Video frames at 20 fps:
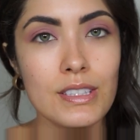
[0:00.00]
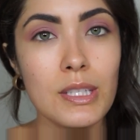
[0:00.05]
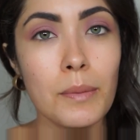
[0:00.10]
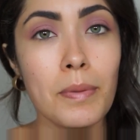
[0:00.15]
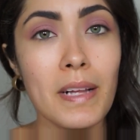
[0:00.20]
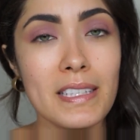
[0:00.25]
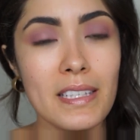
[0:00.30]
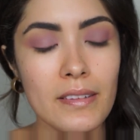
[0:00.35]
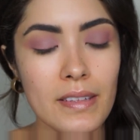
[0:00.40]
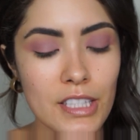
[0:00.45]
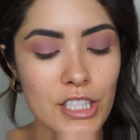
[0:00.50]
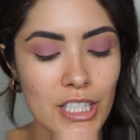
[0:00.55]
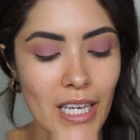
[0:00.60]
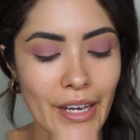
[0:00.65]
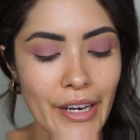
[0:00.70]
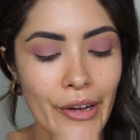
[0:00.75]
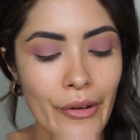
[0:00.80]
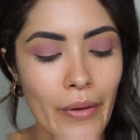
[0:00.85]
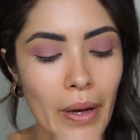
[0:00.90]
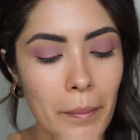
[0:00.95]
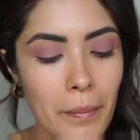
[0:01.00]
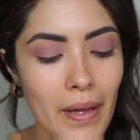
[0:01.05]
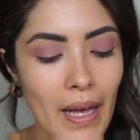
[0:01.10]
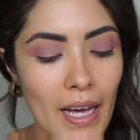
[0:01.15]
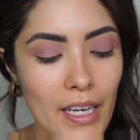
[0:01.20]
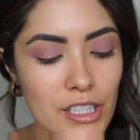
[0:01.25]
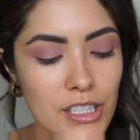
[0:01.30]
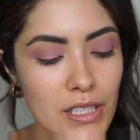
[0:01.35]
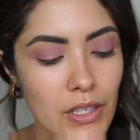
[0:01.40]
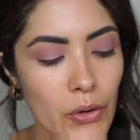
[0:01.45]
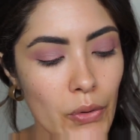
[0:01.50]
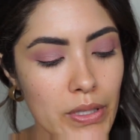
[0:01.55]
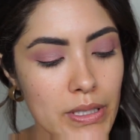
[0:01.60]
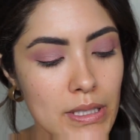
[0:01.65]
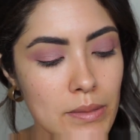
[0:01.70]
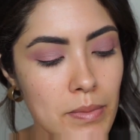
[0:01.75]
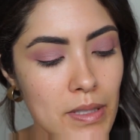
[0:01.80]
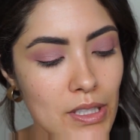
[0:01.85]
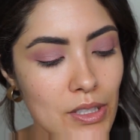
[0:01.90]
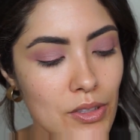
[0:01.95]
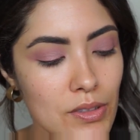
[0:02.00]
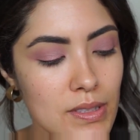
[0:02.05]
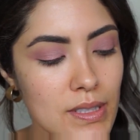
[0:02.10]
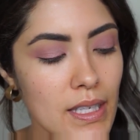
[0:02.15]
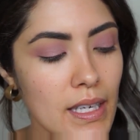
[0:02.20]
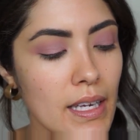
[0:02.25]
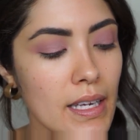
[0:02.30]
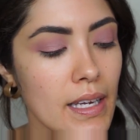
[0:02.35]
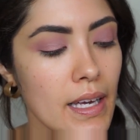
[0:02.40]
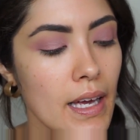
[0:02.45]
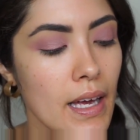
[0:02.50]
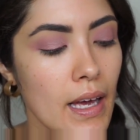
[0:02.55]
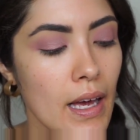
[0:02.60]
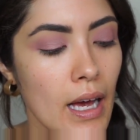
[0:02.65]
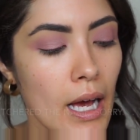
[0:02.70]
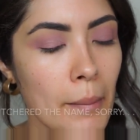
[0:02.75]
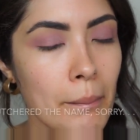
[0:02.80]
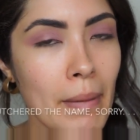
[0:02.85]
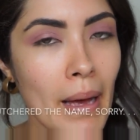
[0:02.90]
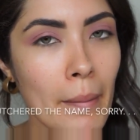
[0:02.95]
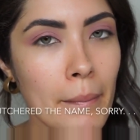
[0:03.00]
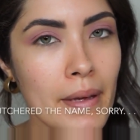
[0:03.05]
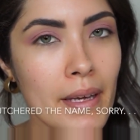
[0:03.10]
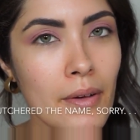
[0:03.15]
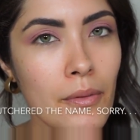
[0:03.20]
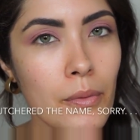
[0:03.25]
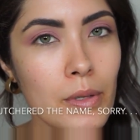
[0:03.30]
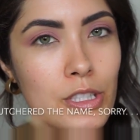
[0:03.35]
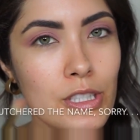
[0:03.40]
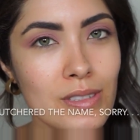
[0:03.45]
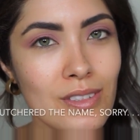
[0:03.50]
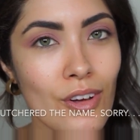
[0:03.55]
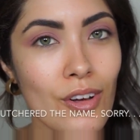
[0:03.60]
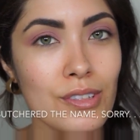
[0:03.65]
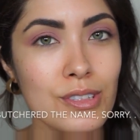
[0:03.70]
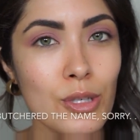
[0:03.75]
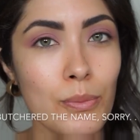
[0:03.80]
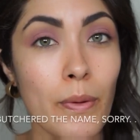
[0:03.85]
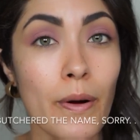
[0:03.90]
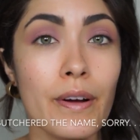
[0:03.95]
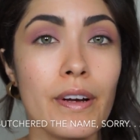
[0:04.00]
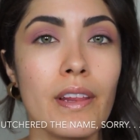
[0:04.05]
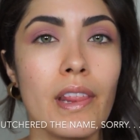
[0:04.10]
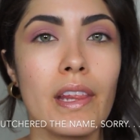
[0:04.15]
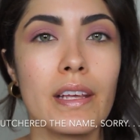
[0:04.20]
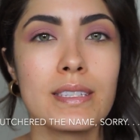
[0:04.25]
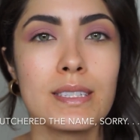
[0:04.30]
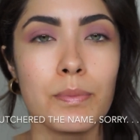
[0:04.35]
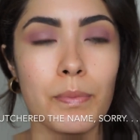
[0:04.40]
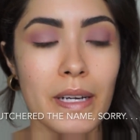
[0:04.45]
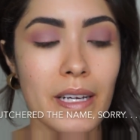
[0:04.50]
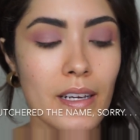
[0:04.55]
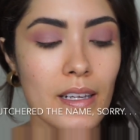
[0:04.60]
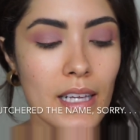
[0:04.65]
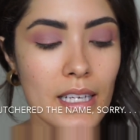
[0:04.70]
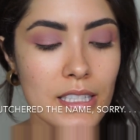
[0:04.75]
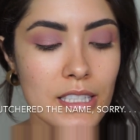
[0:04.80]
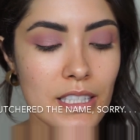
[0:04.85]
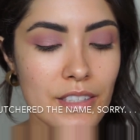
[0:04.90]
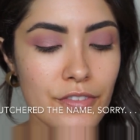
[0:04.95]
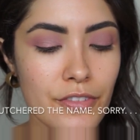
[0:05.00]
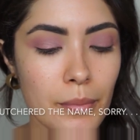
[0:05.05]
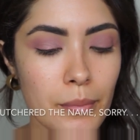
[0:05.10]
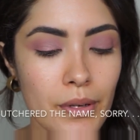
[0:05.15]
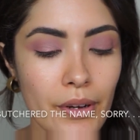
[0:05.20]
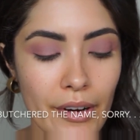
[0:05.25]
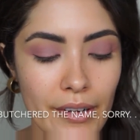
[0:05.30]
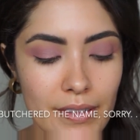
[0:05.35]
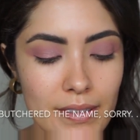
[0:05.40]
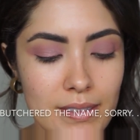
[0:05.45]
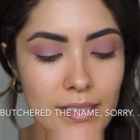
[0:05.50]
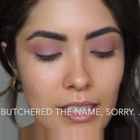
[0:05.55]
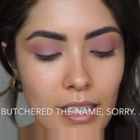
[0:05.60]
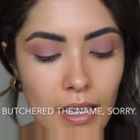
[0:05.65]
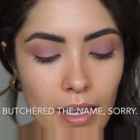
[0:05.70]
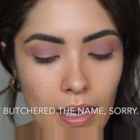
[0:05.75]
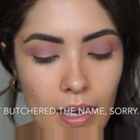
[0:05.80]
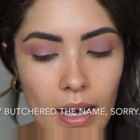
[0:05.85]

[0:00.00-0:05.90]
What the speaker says: To blend out the shadow, I'm actually going to be using Hamamit, which is also part of the spring collection from NARS.